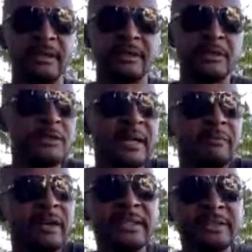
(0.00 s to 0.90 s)
You're never
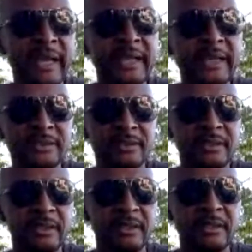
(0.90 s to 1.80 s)
going to change.
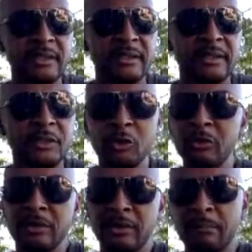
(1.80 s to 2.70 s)

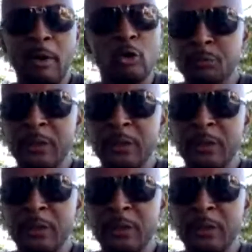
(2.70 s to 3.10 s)
Most